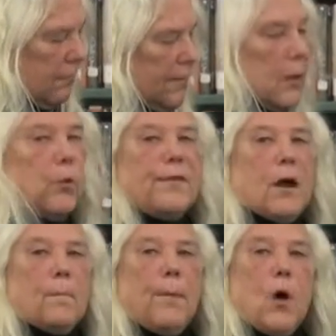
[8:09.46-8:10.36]
thick with
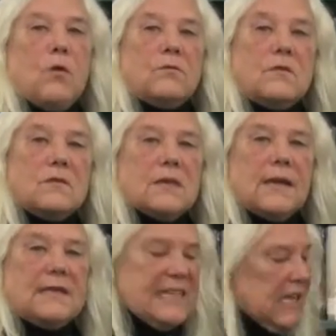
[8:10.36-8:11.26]
our bones
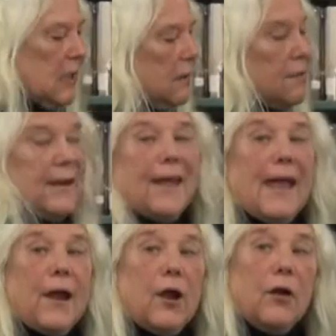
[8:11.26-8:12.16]
and teeth and
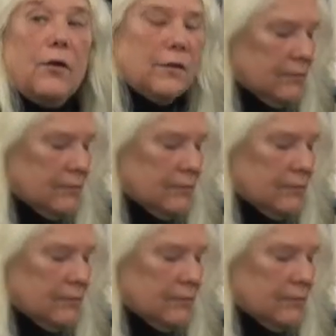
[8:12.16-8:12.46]
hair,